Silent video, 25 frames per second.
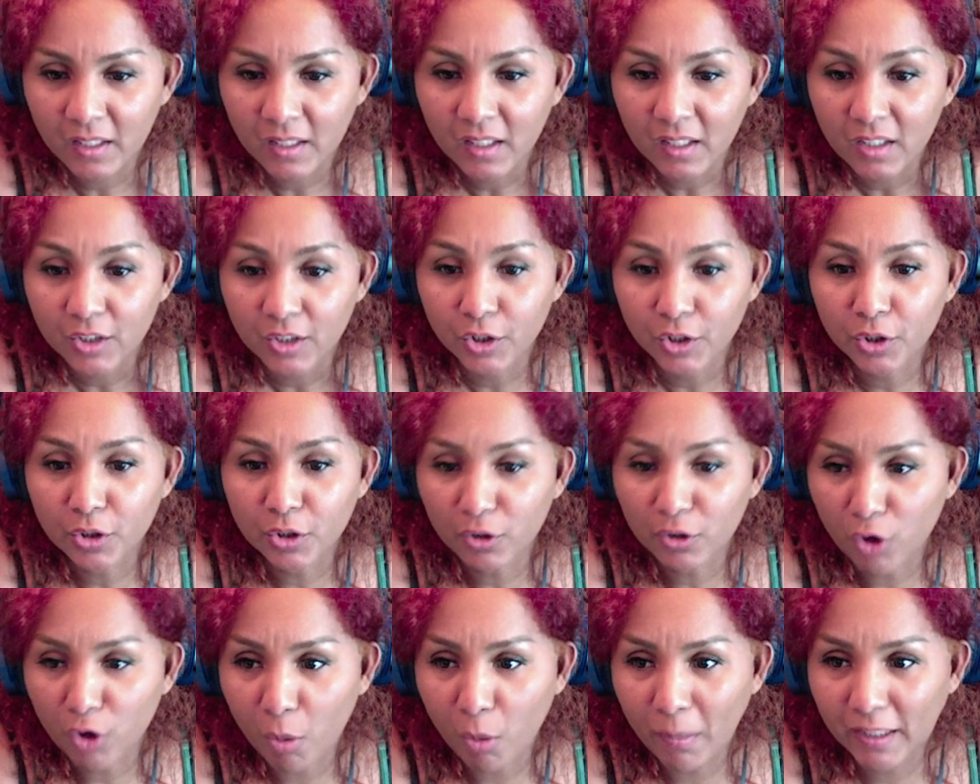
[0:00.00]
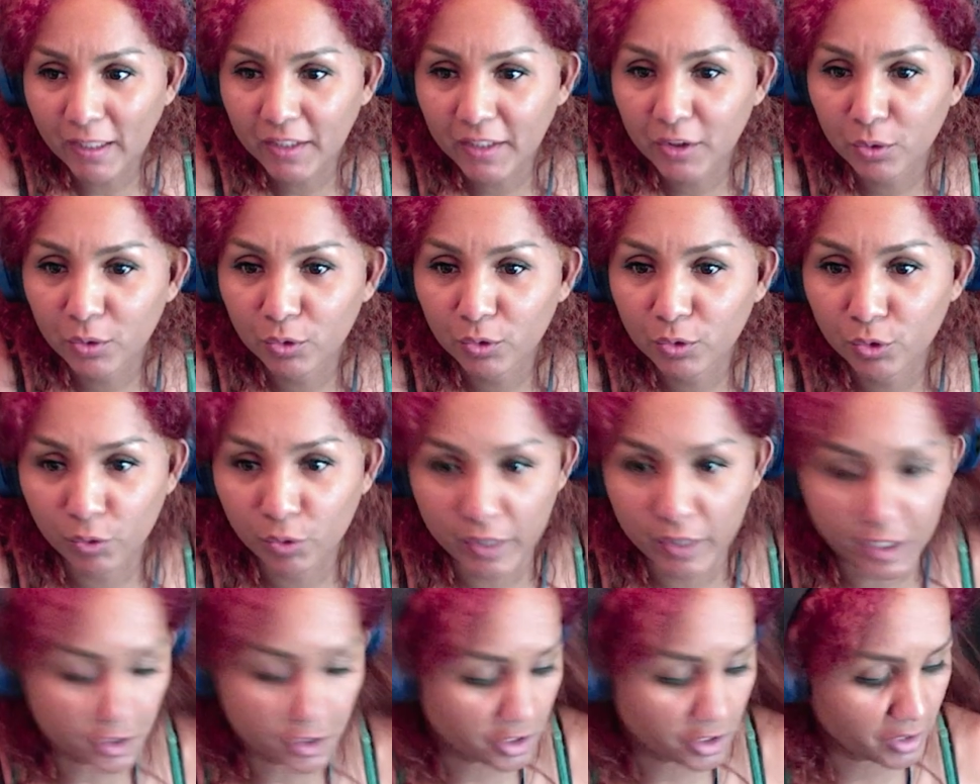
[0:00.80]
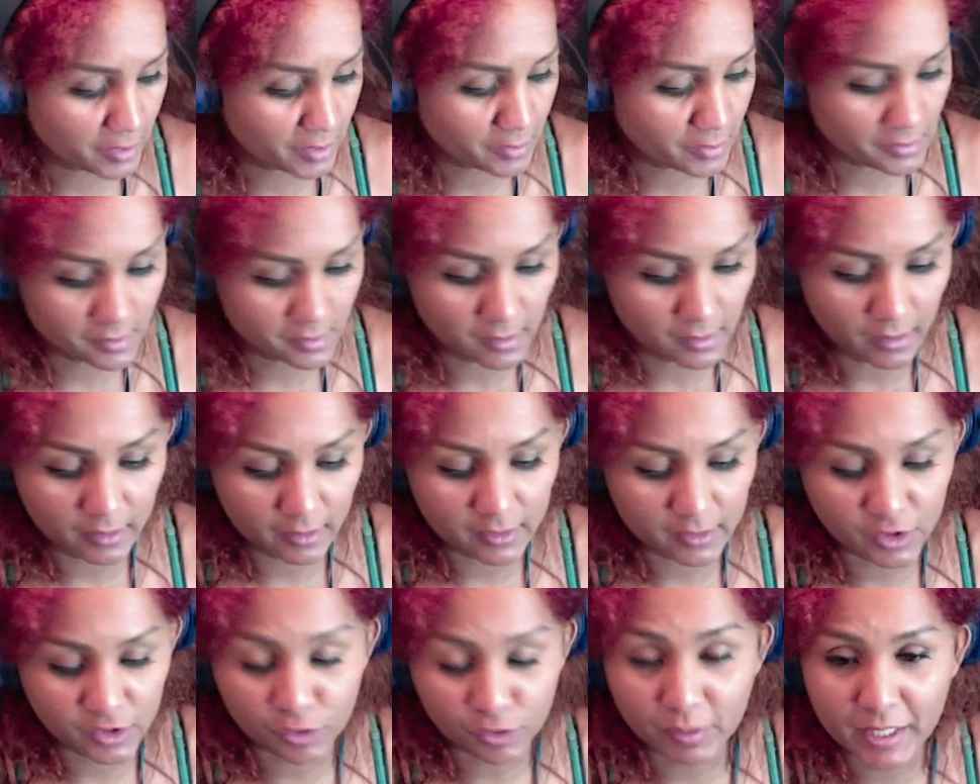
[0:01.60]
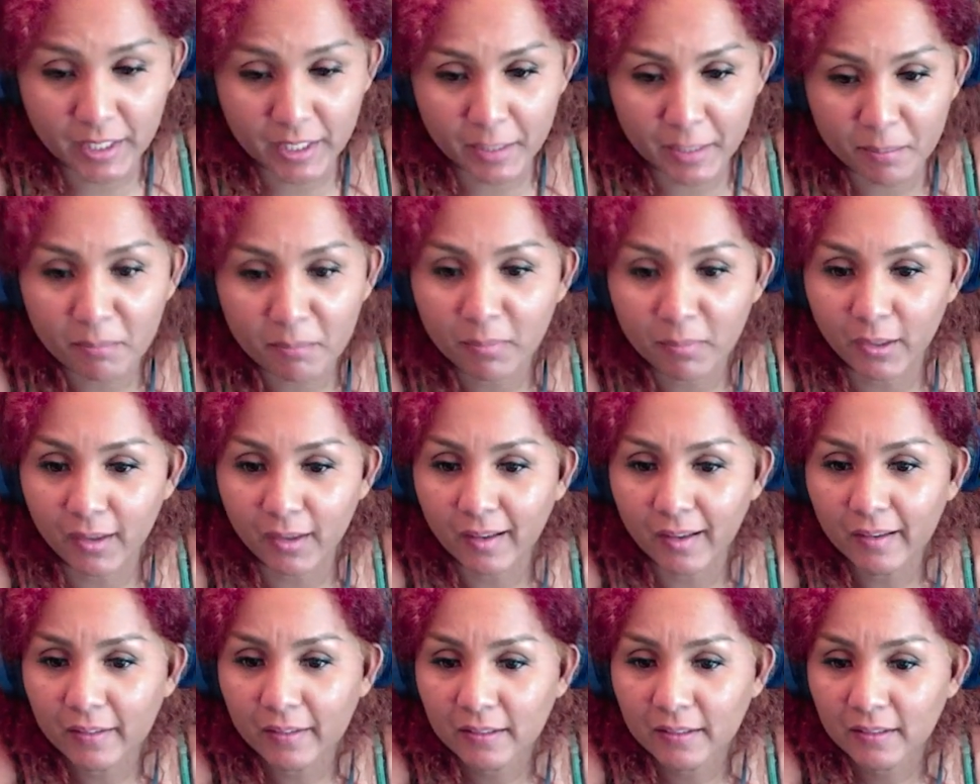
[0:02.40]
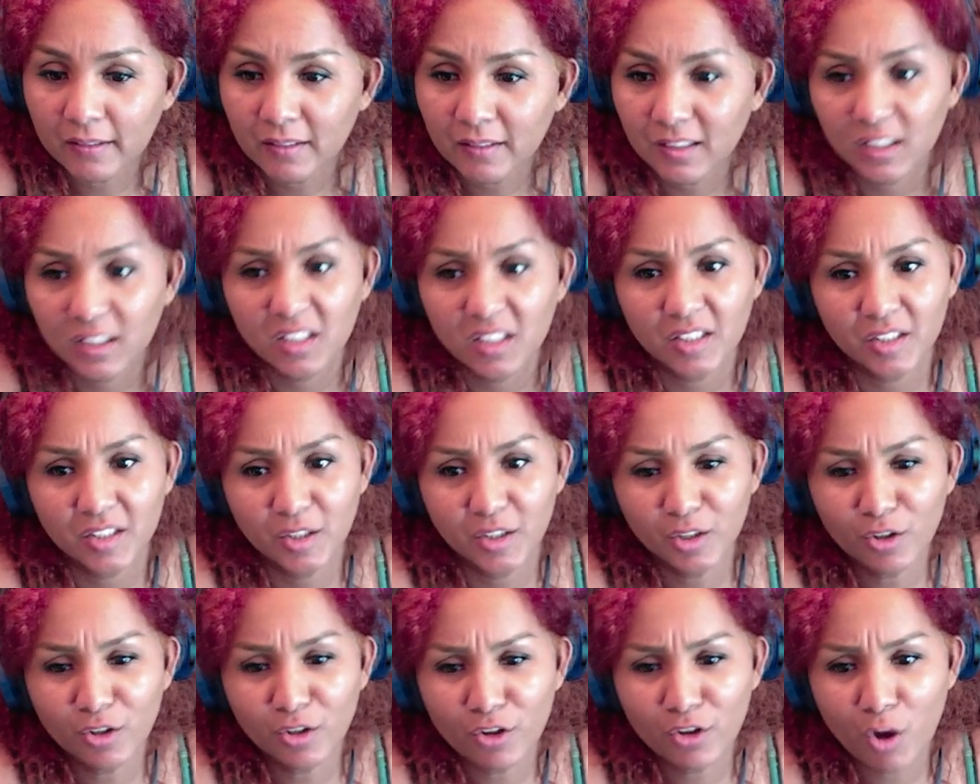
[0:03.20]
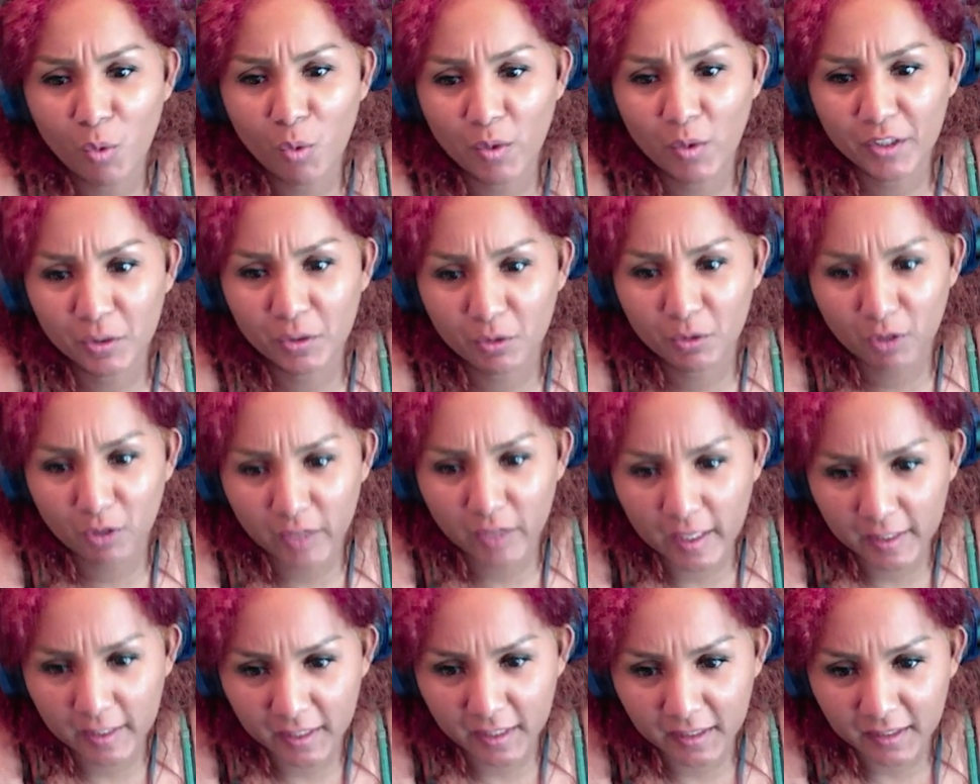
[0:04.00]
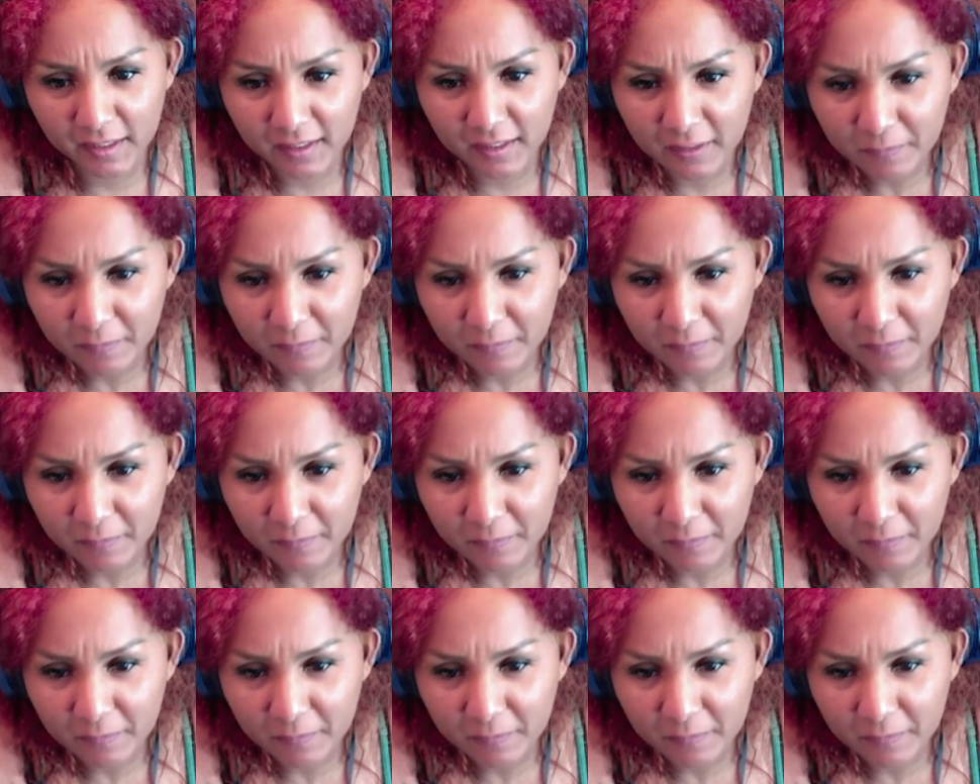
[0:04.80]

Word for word: you don't normally do Twitch stream, but you don't know when you're gonna need it.